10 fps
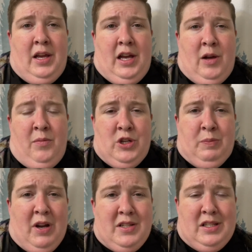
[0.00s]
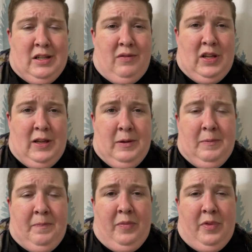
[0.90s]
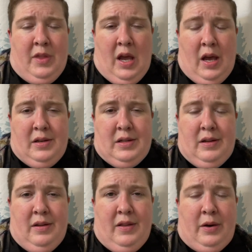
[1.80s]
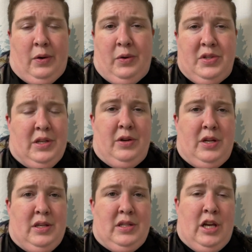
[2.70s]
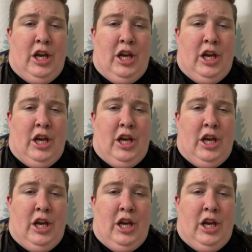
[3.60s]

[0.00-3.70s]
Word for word: how much positivity that that whole series